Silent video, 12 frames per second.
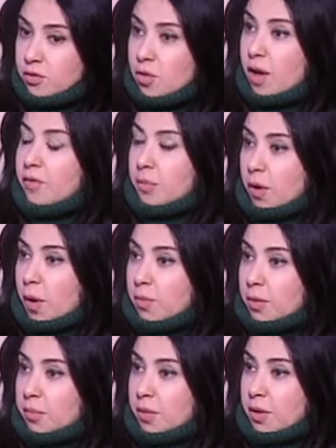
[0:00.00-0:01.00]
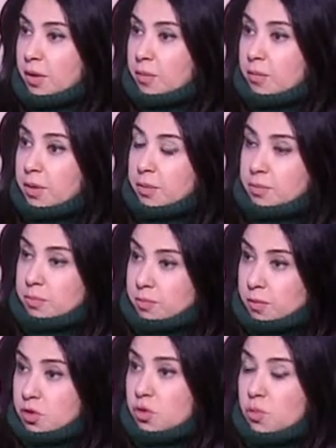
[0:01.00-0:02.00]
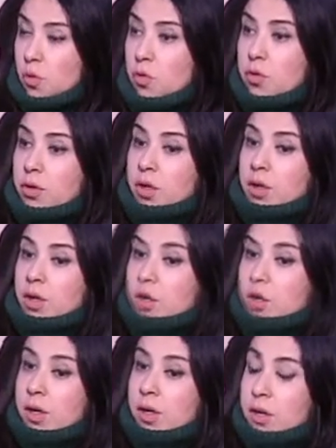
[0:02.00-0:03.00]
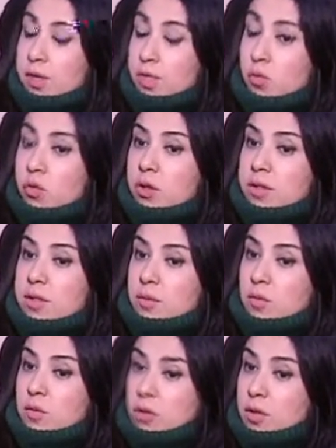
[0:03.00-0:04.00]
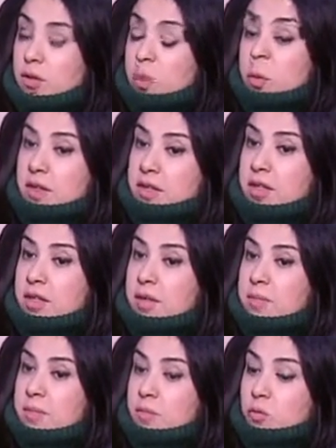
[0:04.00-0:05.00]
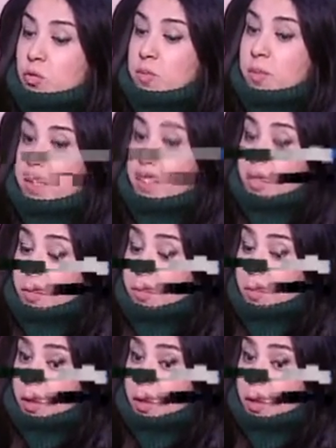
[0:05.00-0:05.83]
a problem, but much more worse, with the thing that would make it much more